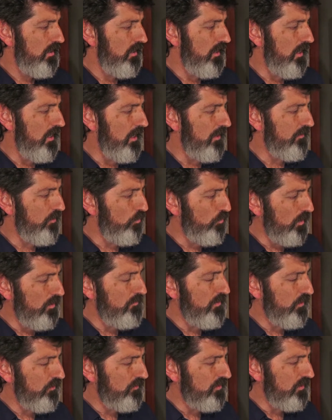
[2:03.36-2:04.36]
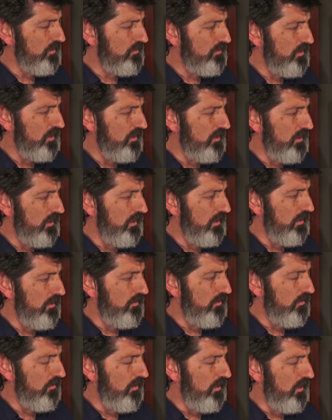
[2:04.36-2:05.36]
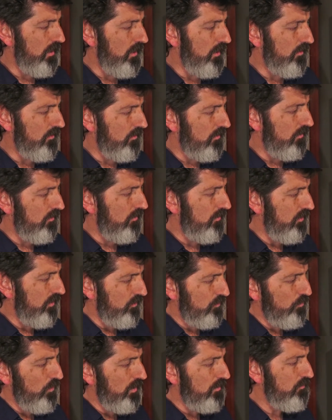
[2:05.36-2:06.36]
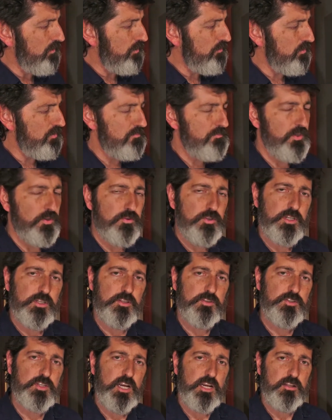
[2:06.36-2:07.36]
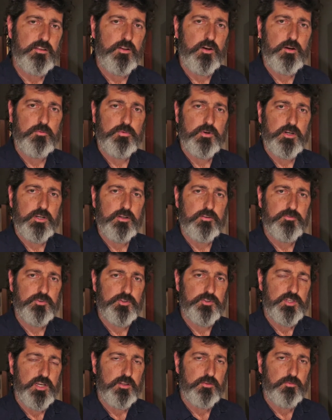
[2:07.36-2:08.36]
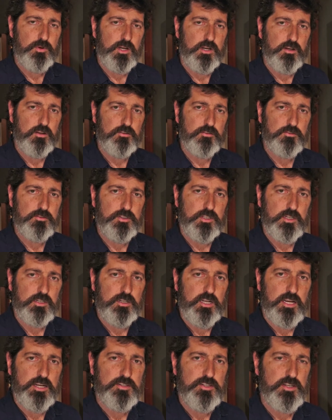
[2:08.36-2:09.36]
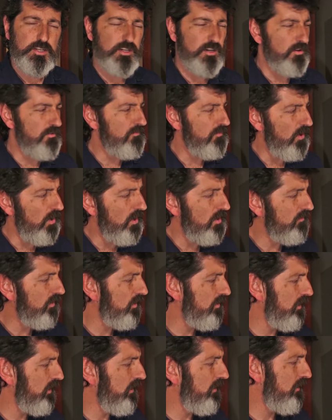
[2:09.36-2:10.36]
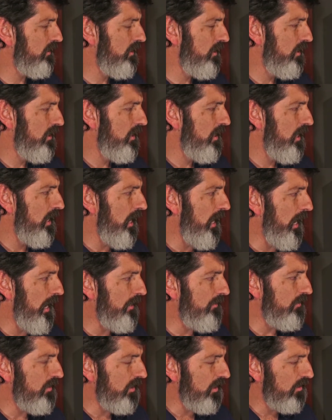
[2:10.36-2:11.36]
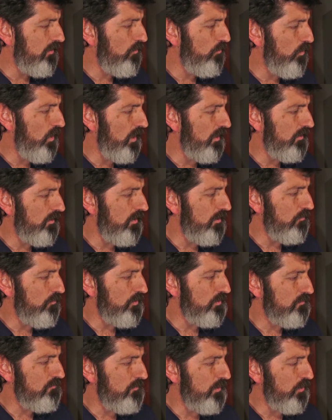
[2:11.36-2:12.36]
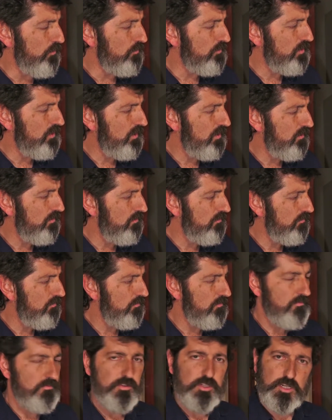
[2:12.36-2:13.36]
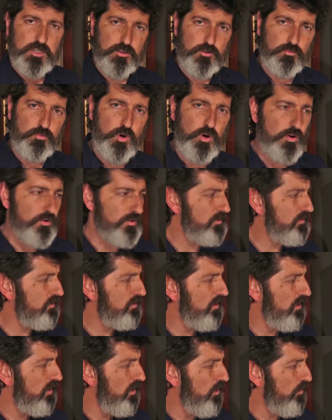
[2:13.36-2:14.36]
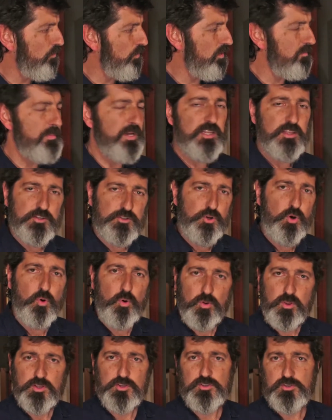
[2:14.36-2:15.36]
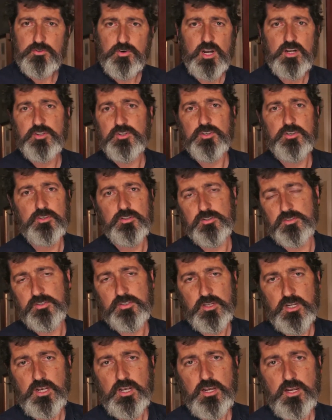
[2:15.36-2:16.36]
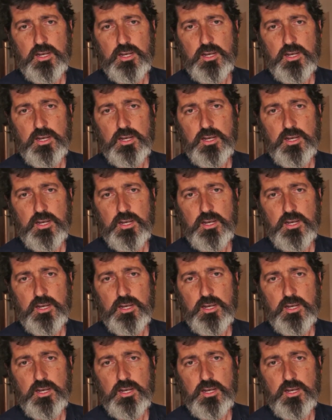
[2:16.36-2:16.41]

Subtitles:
the windmills in Sydney, this one which was built near the State Library of New South Wales in 1805, I think, and the other one that was built near the rocks, would have been the tallest structures